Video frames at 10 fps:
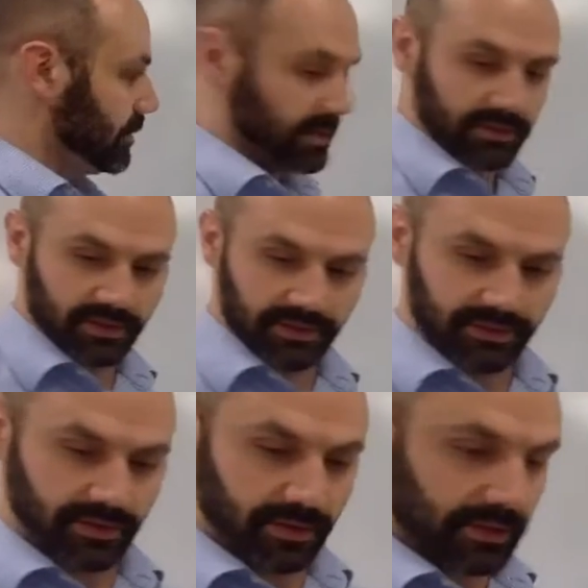Because this
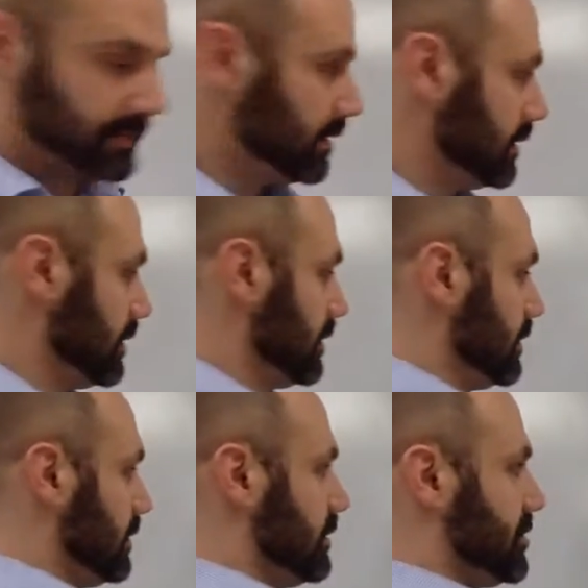is the
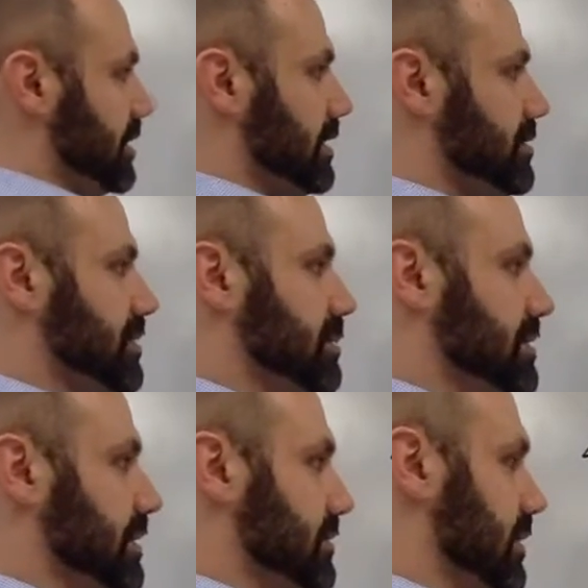change in
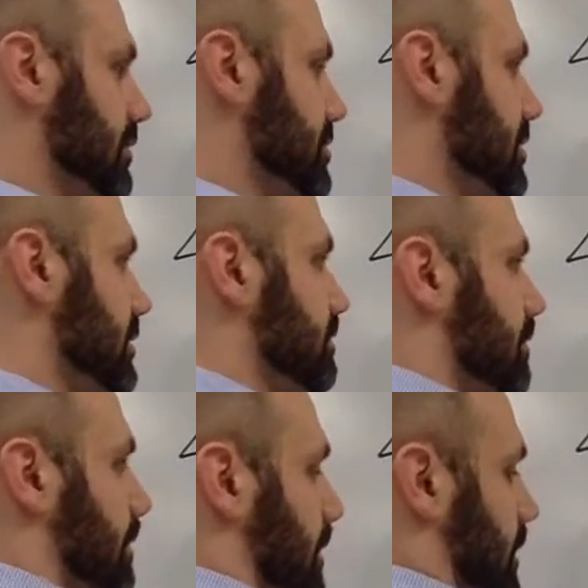potential energy,
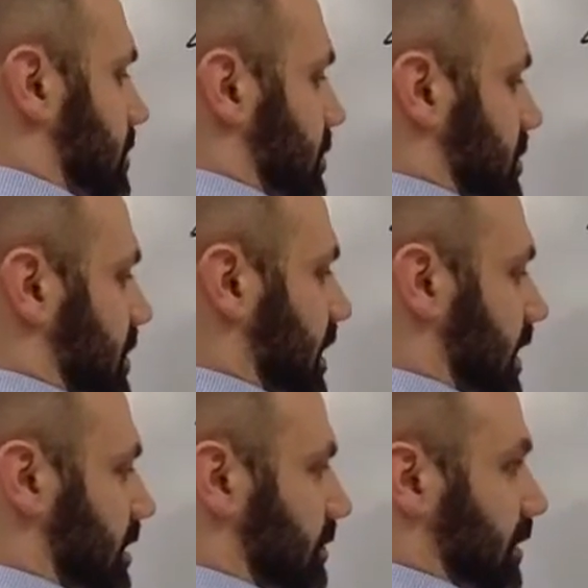so it's the
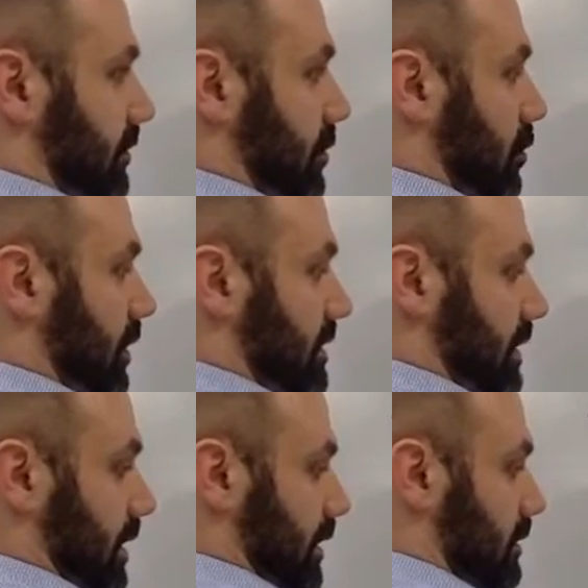negative of the work
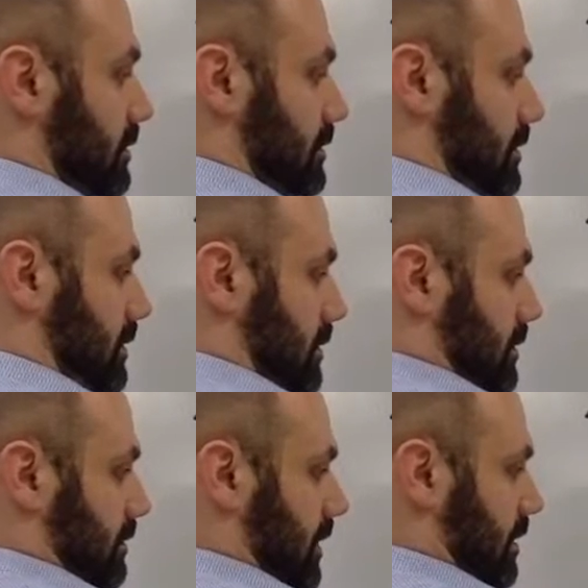done,
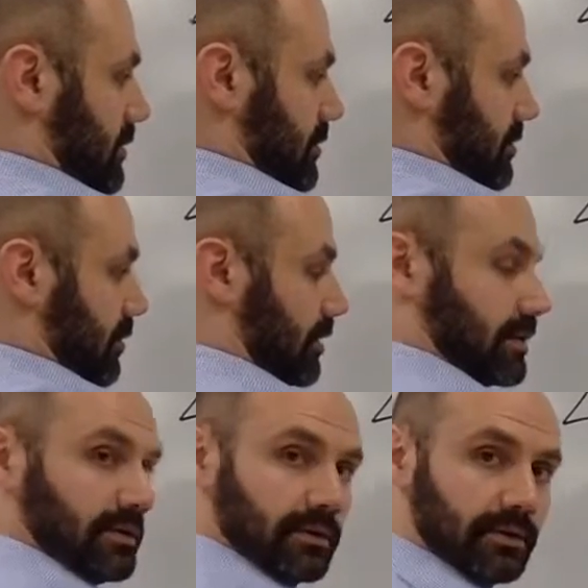right? This was the work,
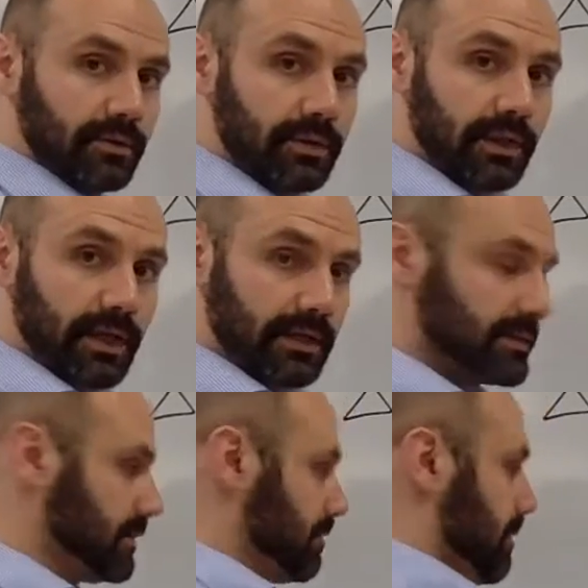
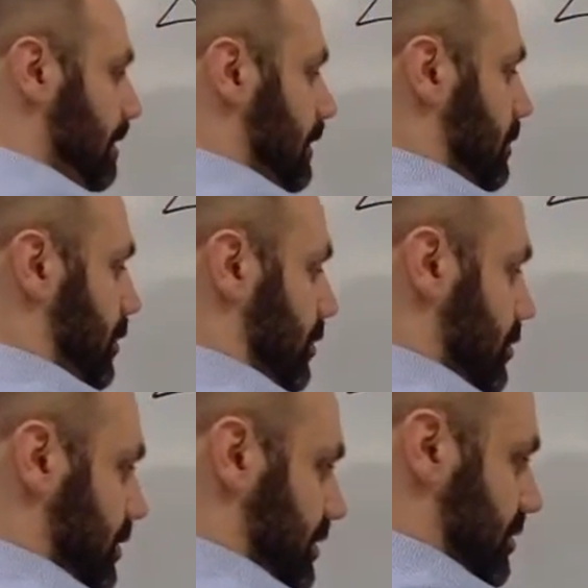QEX, per
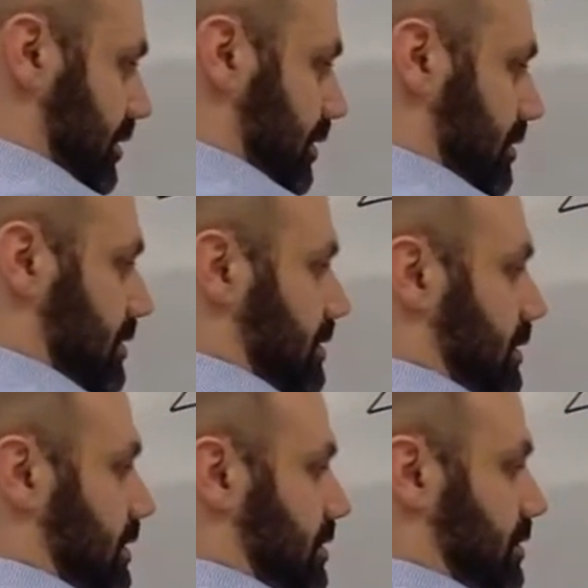unit charge,
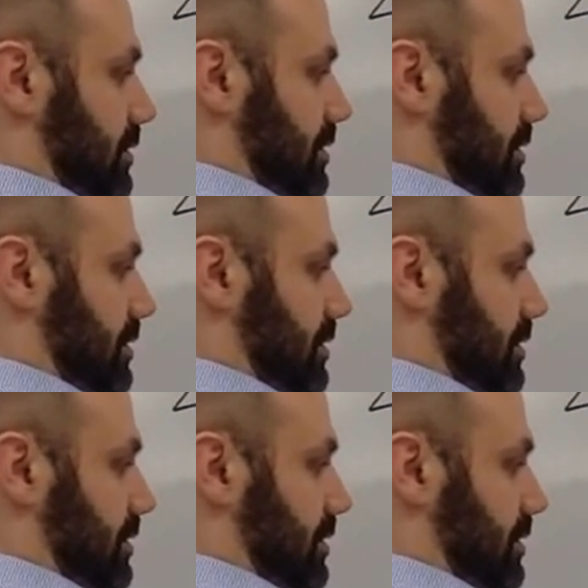and so it's